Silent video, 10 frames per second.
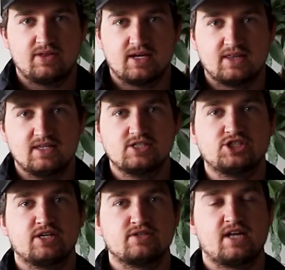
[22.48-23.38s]
think, then this
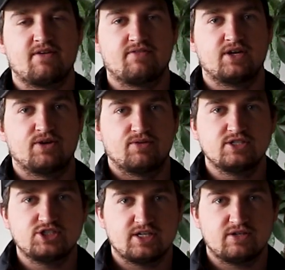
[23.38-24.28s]
channel is not for you.
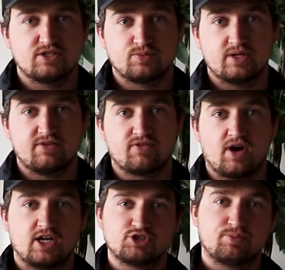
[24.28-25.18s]
This channel is really for
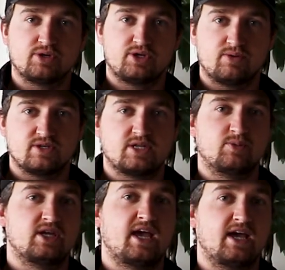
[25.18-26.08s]
entrepreneurs, and
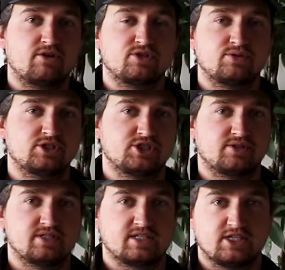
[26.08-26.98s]
we cater to insurance